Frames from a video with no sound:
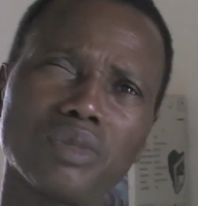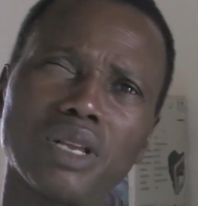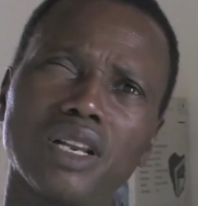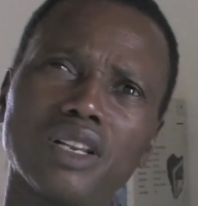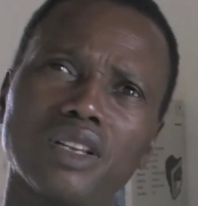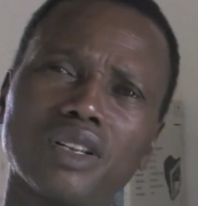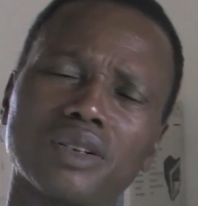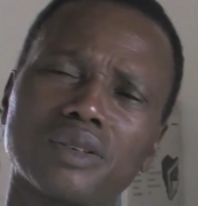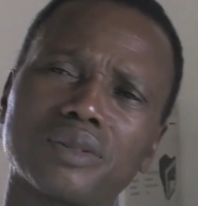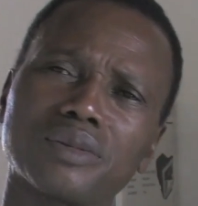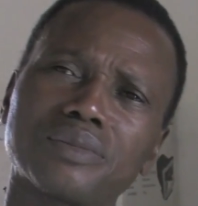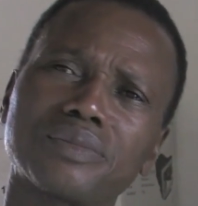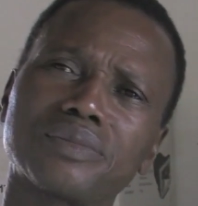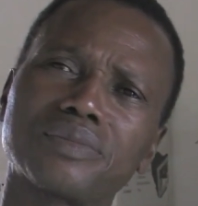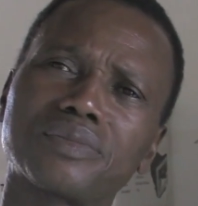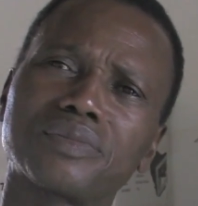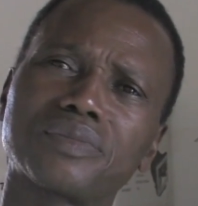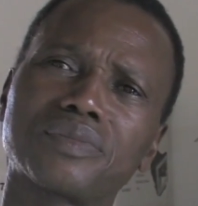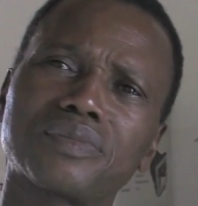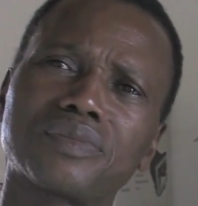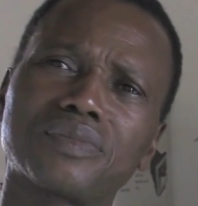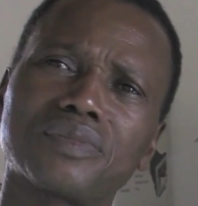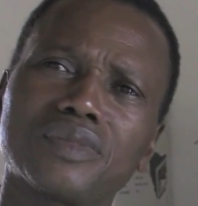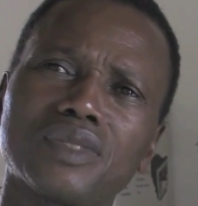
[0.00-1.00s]
He studied in
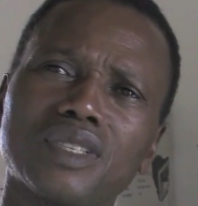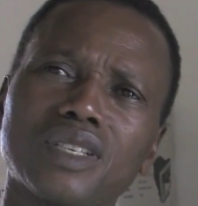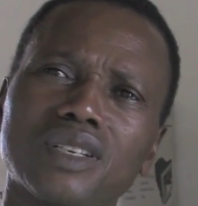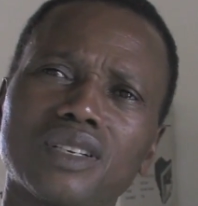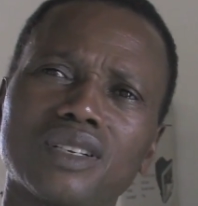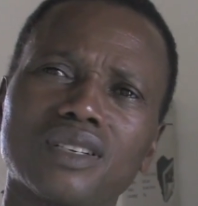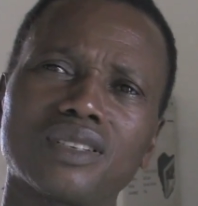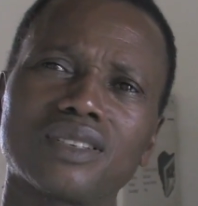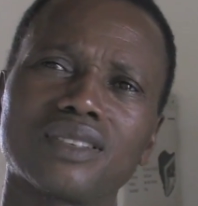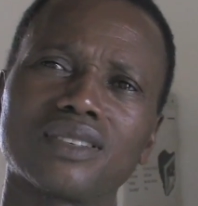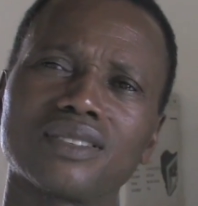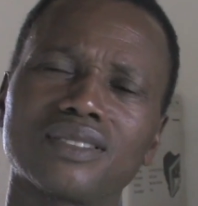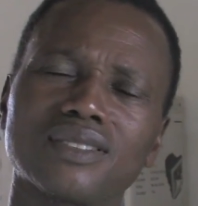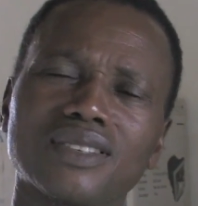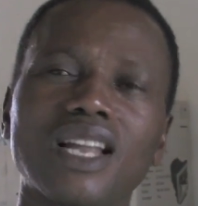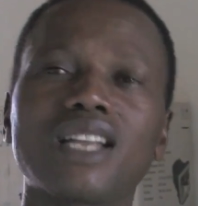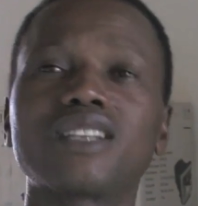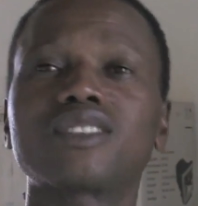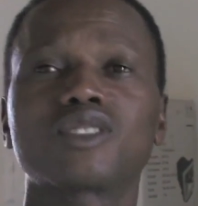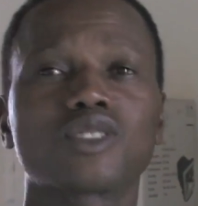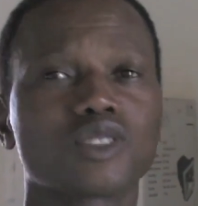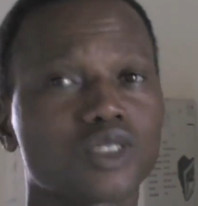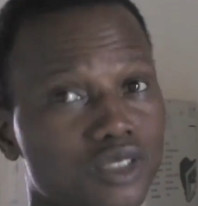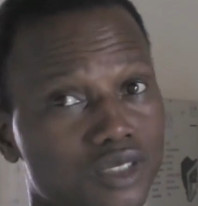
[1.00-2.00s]
Finland and he really
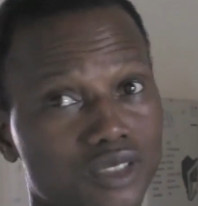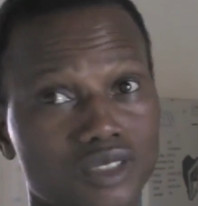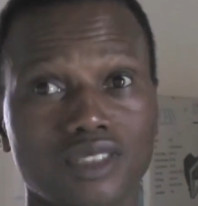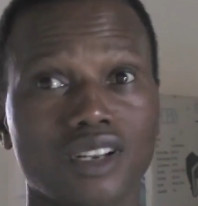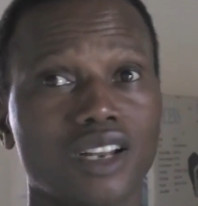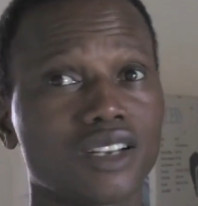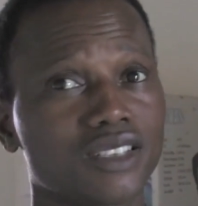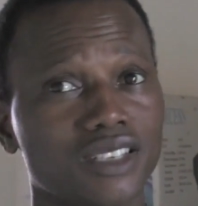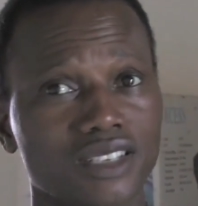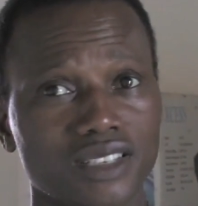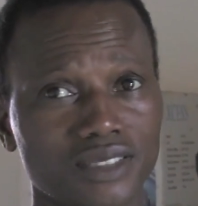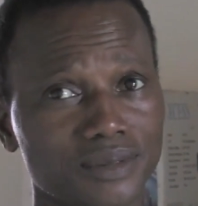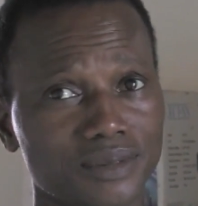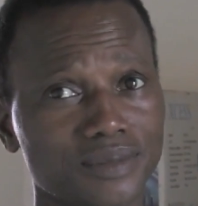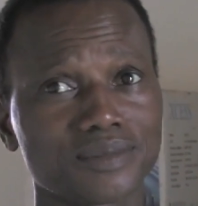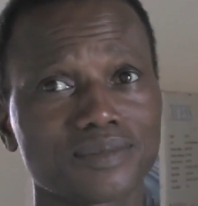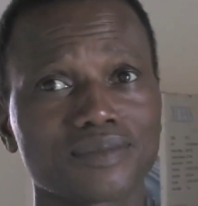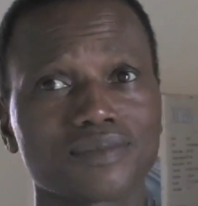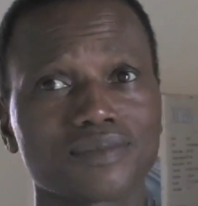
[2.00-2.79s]
thinks outside of the box.